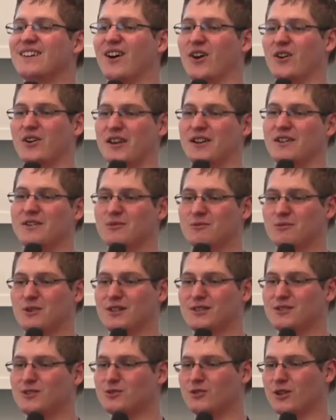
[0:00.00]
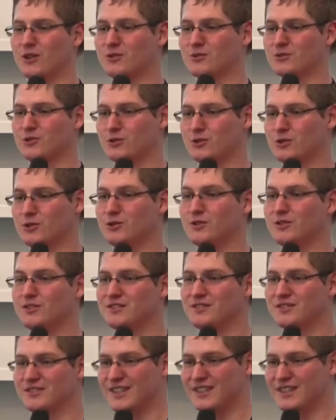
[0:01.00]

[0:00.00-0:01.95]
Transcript: Okay, well, you don't, you lose.